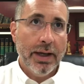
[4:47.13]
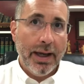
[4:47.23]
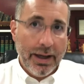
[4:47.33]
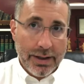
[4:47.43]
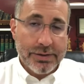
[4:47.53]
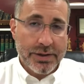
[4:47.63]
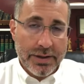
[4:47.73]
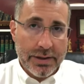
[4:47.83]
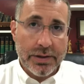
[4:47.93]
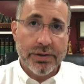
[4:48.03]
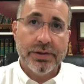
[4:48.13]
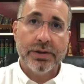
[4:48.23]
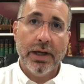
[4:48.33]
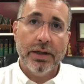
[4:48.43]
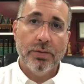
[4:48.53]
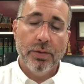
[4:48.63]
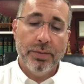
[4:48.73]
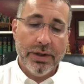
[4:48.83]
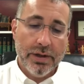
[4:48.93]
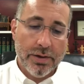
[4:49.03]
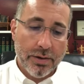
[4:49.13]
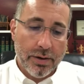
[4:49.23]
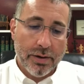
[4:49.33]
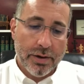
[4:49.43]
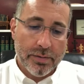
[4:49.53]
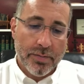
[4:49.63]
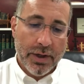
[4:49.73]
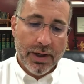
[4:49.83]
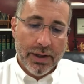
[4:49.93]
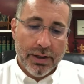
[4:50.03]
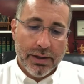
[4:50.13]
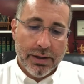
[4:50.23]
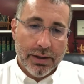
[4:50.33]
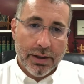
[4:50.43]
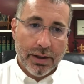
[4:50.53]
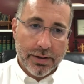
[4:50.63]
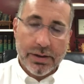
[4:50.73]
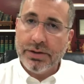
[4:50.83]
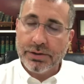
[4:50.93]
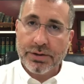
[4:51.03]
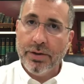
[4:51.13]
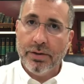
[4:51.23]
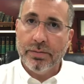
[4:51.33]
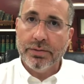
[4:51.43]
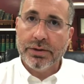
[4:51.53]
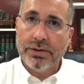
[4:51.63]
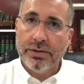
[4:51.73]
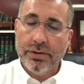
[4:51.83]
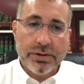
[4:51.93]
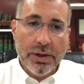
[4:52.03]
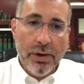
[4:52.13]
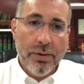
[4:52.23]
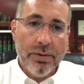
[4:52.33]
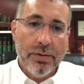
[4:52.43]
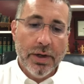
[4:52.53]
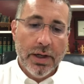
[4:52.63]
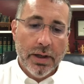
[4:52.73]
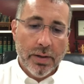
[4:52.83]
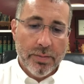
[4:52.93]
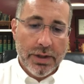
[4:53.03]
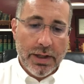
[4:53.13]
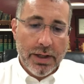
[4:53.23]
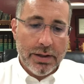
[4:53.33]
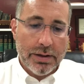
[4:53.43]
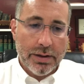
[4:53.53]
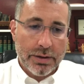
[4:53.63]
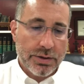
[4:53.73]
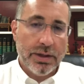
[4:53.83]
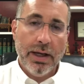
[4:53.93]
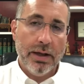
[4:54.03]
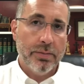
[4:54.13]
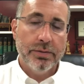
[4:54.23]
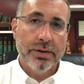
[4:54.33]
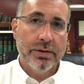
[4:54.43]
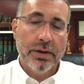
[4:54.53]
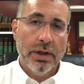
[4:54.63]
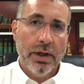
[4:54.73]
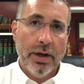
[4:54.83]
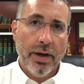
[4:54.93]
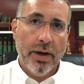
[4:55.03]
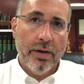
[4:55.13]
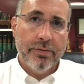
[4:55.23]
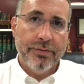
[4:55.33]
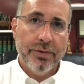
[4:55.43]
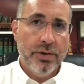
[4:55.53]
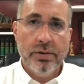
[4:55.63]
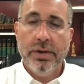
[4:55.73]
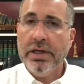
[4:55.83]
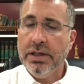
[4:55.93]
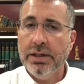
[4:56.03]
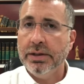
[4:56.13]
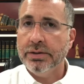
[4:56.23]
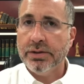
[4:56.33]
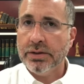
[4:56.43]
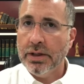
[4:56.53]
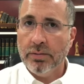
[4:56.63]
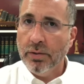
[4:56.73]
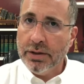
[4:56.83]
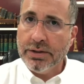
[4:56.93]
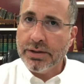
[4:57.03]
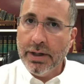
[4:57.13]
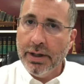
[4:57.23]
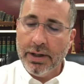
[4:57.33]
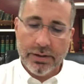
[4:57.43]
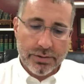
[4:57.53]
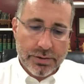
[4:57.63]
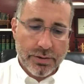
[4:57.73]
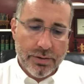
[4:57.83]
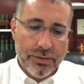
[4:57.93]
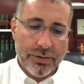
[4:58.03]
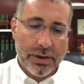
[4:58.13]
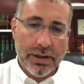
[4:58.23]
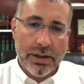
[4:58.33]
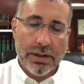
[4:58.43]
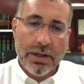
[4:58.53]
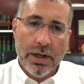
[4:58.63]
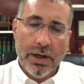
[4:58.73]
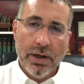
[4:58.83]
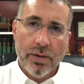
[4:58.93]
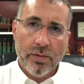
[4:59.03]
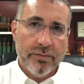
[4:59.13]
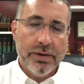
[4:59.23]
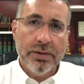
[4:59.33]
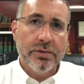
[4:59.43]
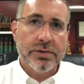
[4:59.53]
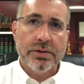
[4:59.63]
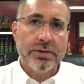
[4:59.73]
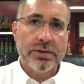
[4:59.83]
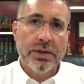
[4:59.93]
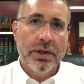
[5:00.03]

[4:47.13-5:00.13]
as he is, and it will be on his terms. There's no being ashamed of who he is and what he's done and the truth that he reveals. There's